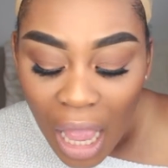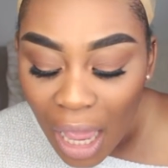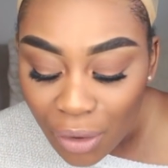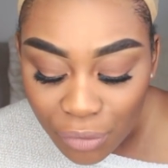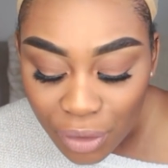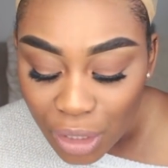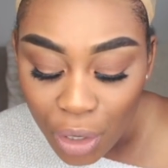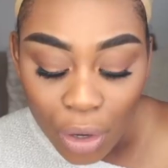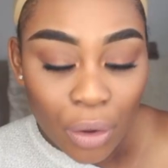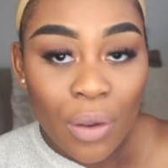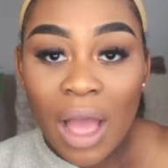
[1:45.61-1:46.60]
I don't really
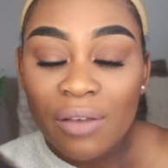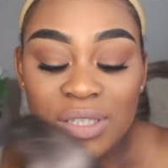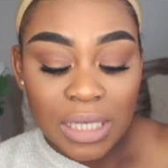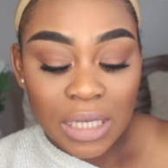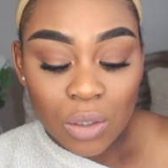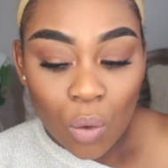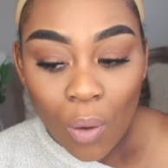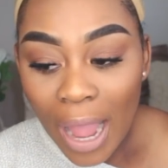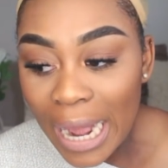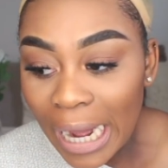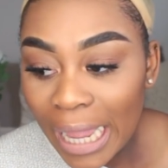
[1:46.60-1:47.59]
know, I've seen
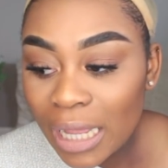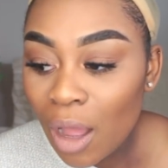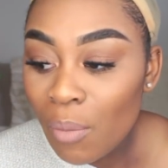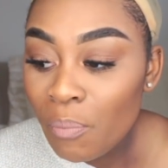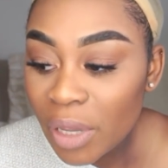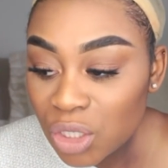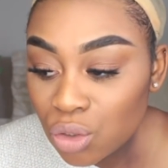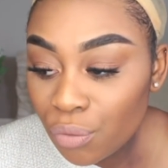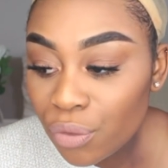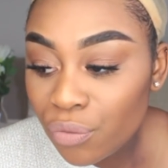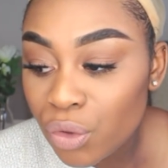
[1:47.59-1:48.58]
quite like a
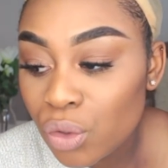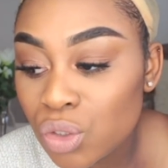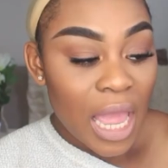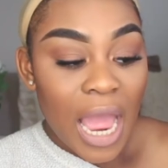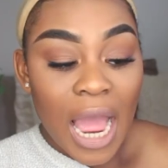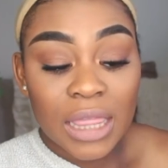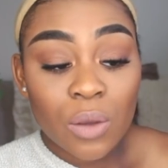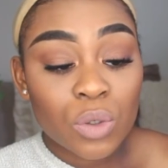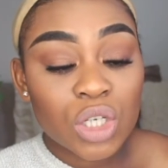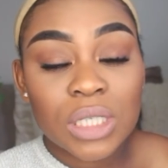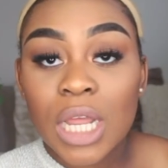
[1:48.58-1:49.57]
mixture of reviews, and they
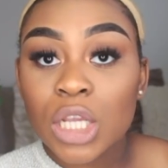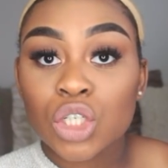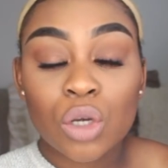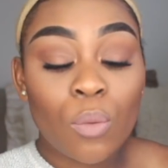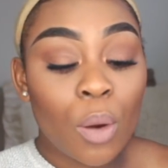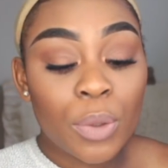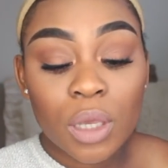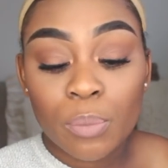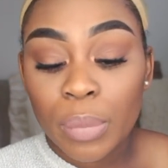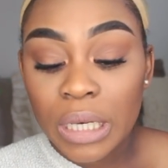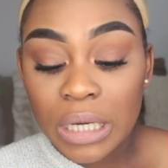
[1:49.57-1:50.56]
were just like, do you know what, we
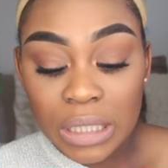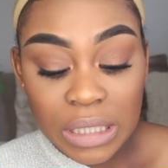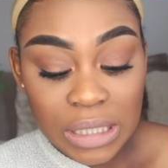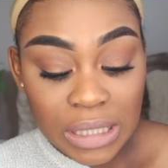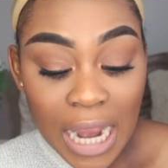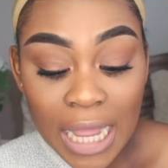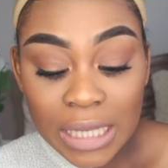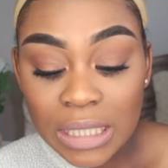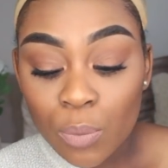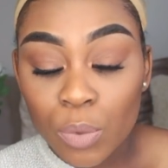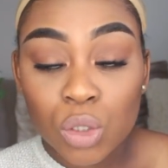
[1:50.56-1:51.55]
completely
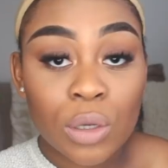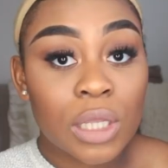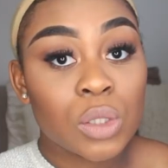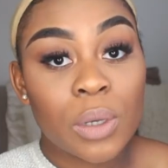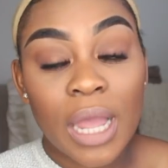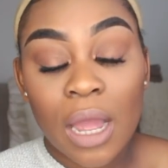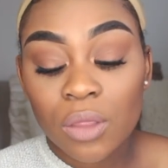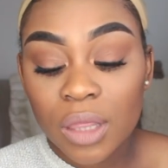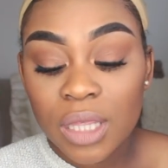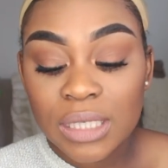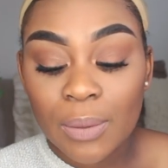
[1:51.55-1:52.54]
understand and we took into account the
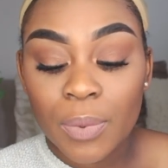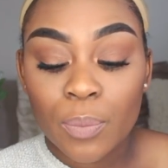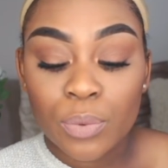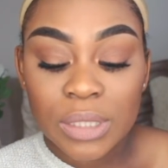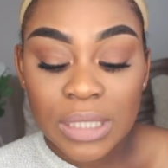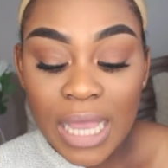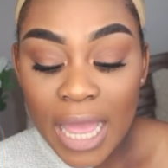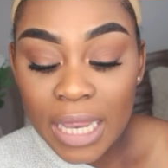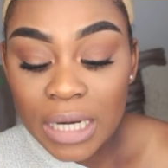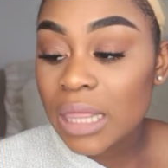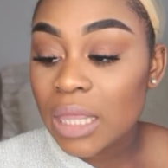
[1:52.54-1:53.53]
things that people
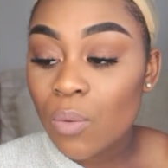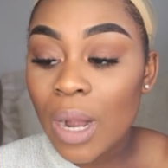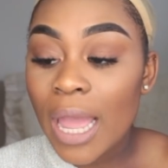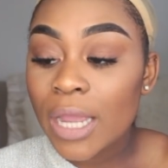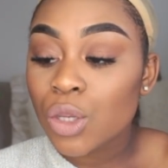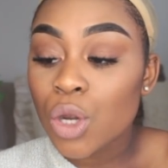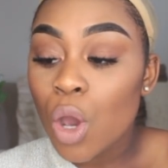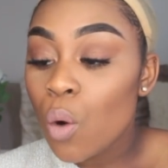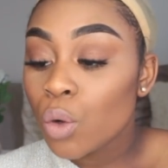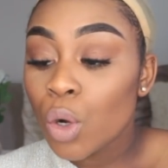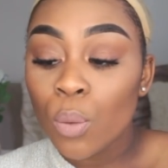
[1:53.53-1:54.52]
said, and they were like, you
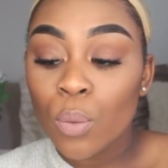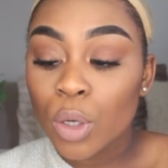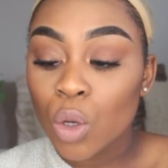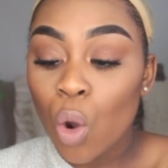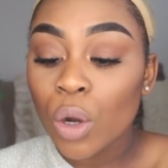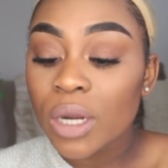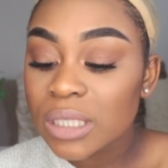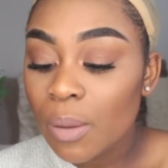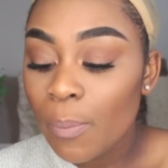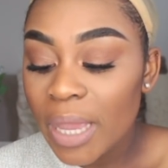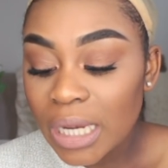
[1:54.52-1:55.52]
know, no, we want your honest
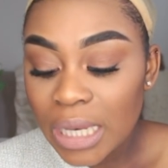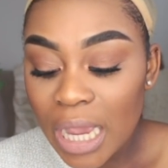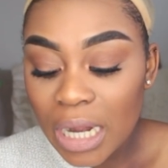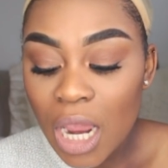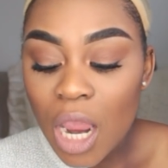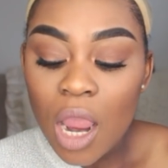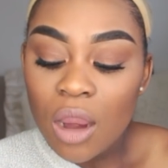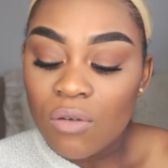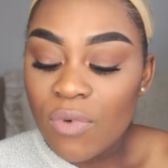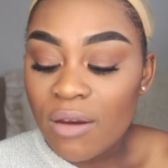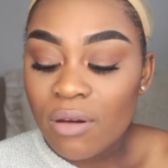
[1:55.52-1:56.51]
opinion,
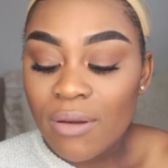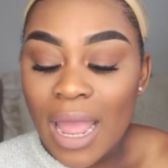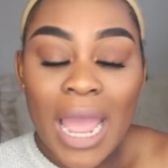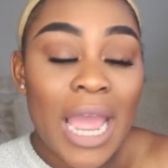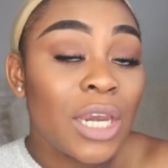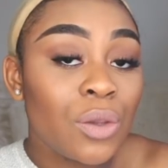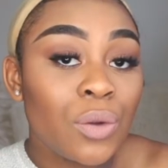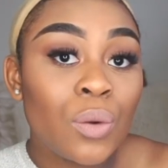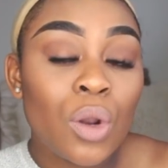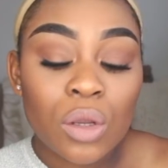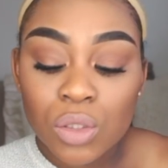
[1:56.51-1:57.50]
rare.
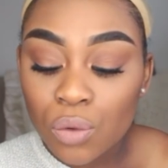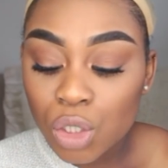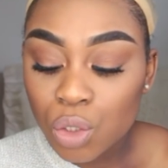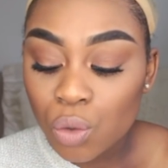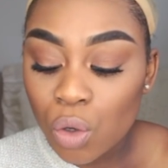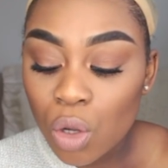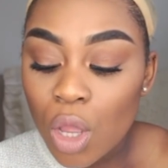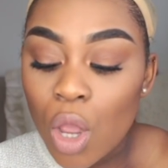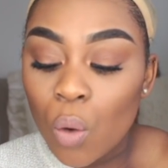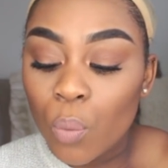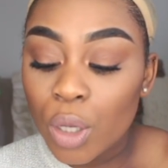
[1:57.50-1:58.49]
Anywho, long story short,
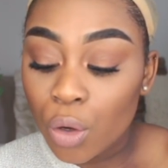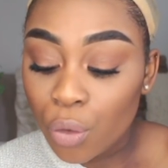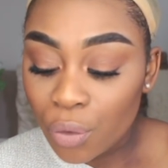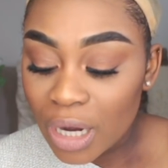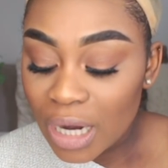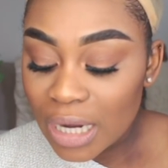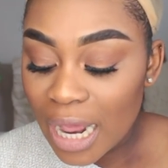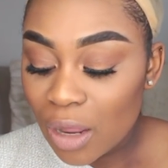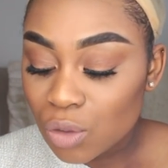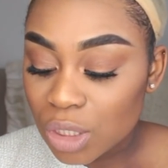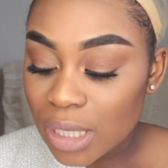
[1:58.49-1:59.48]
we agreed
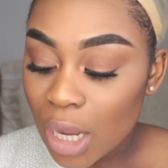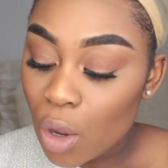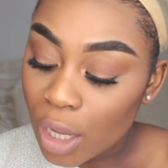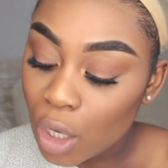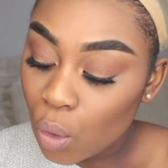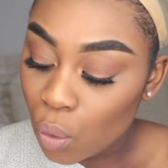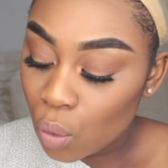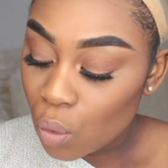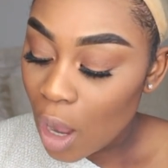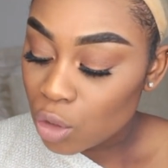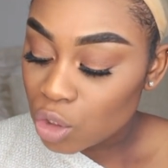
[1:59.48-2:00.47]
and I was just like, okay,
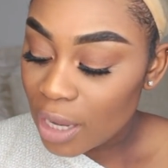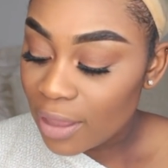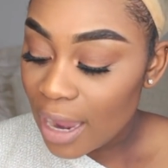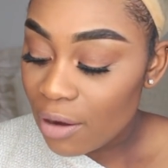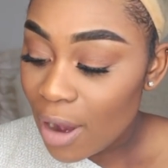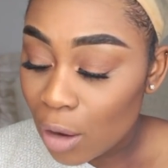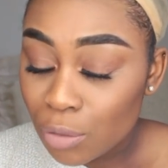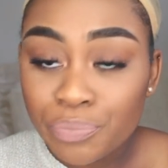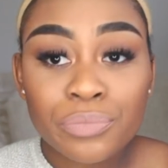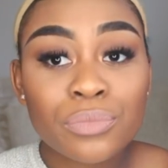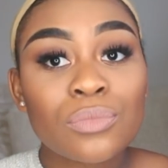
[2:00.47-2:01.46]
cool, I'll try the hair out.